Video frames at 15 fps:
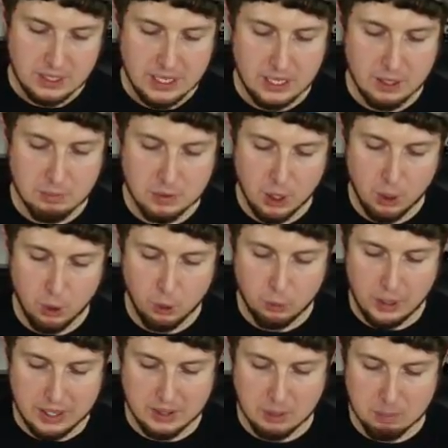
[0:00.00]
Hypno
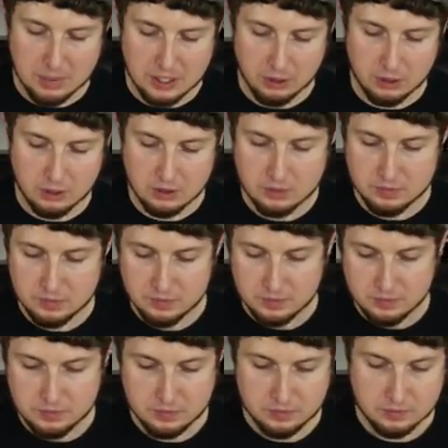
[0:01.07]
right in the middle.
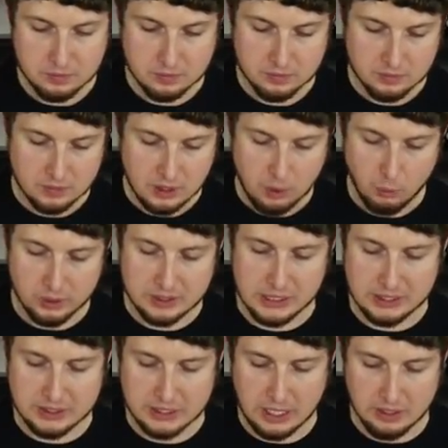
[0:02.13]
Where's
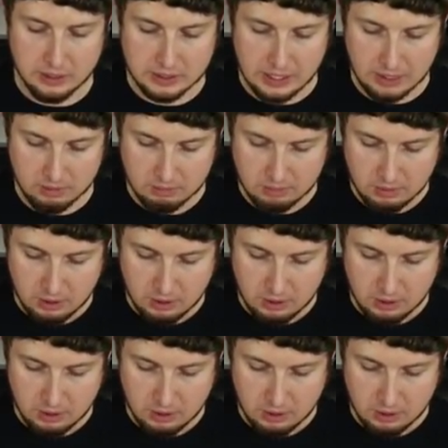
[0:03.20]
that Psyduck at?